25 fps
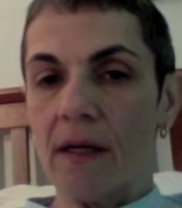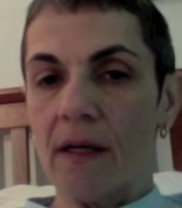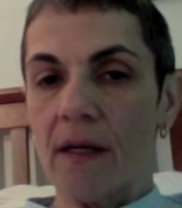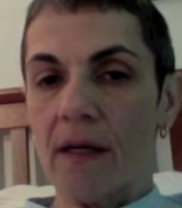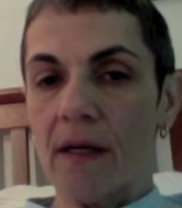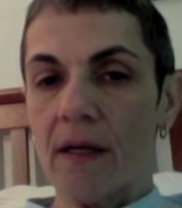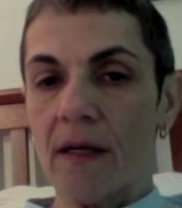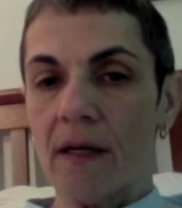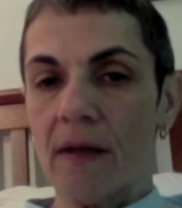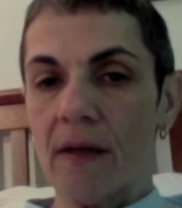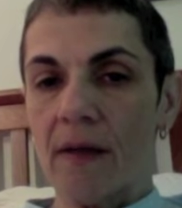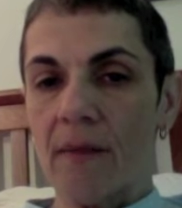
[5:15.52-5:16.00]

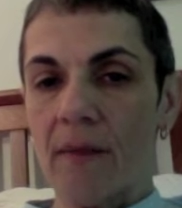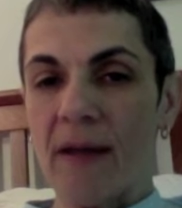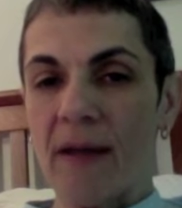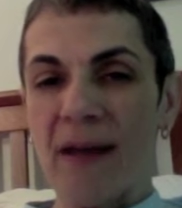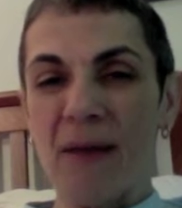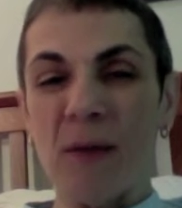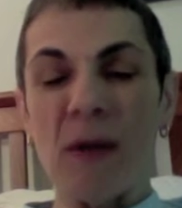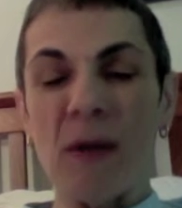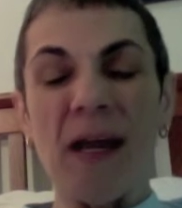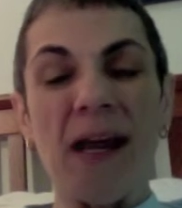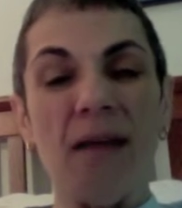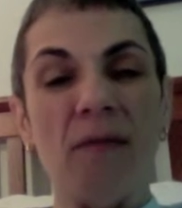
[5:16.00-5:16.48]

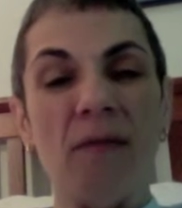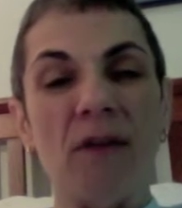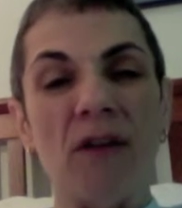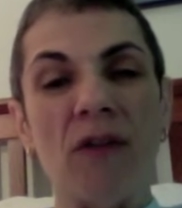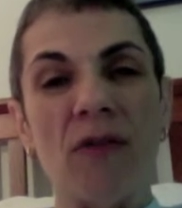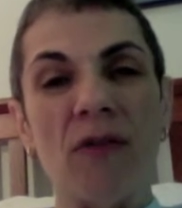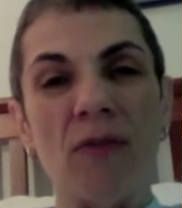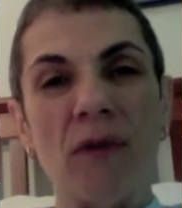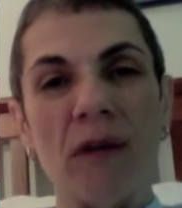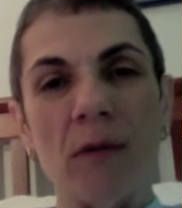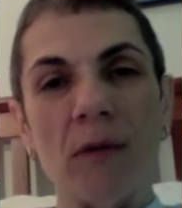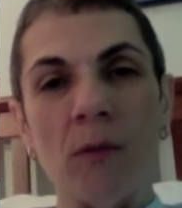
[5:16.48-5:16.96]
about every
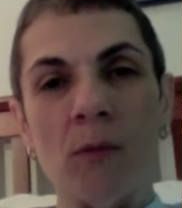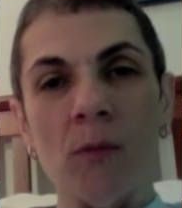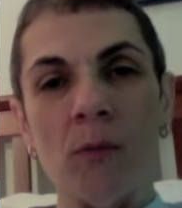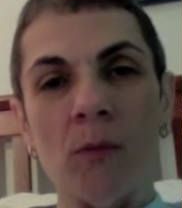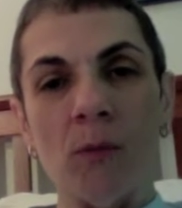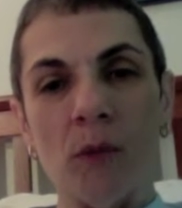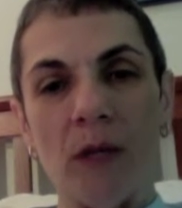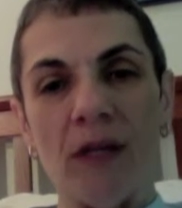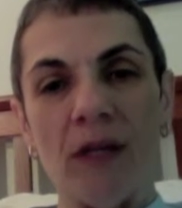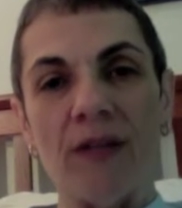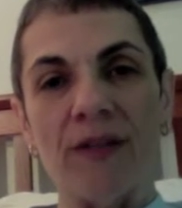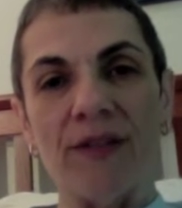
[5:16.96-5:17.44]
3
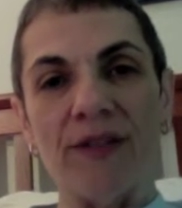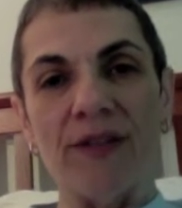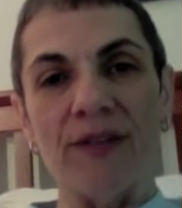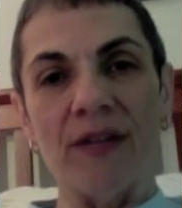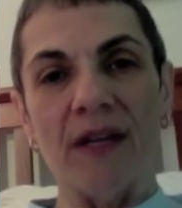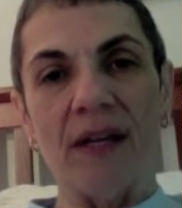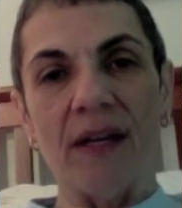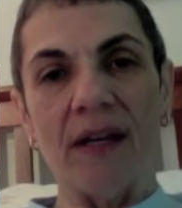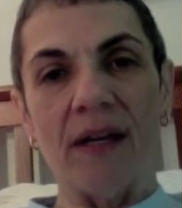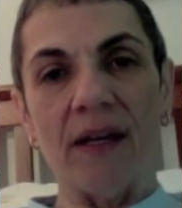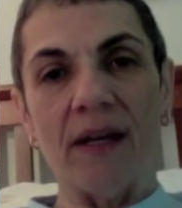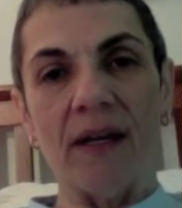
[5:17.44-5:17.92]
weeks
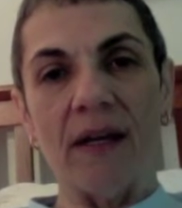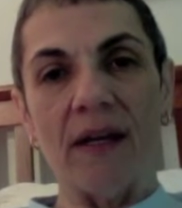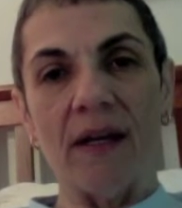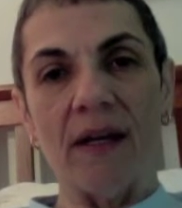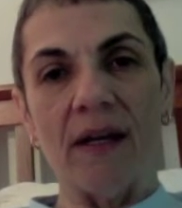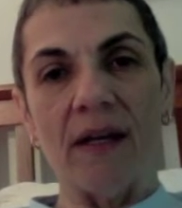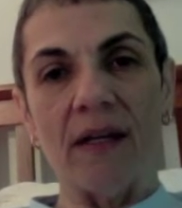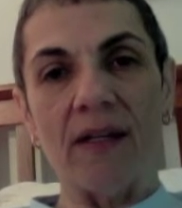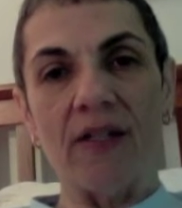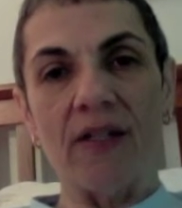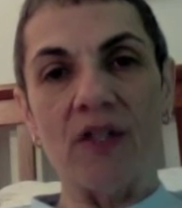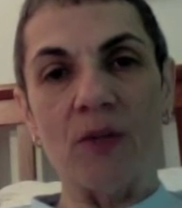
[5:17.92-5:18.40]
in a
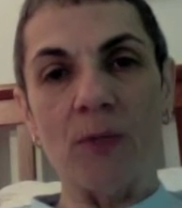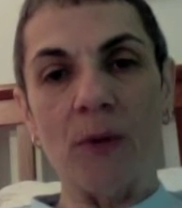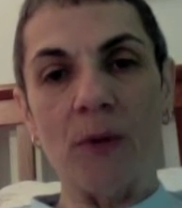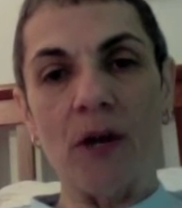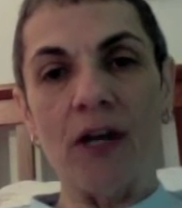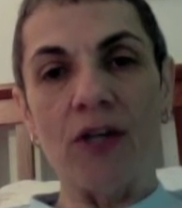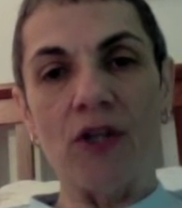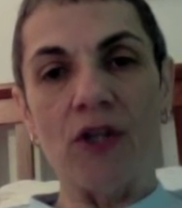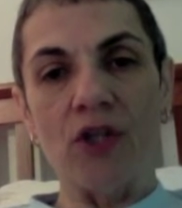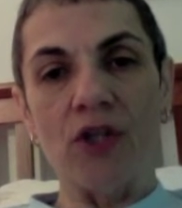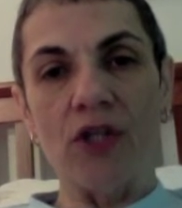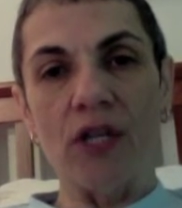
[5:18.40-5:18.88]

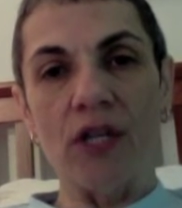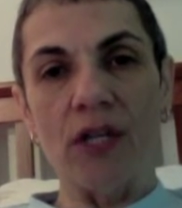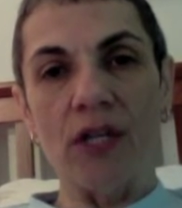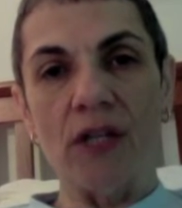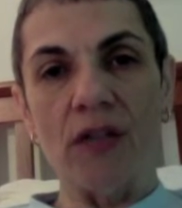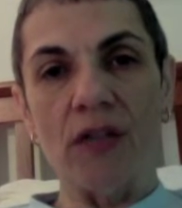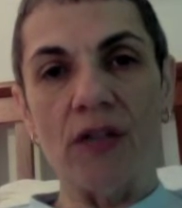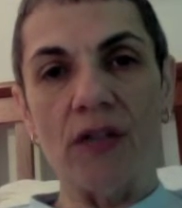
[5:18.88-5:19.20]
spreadsheet,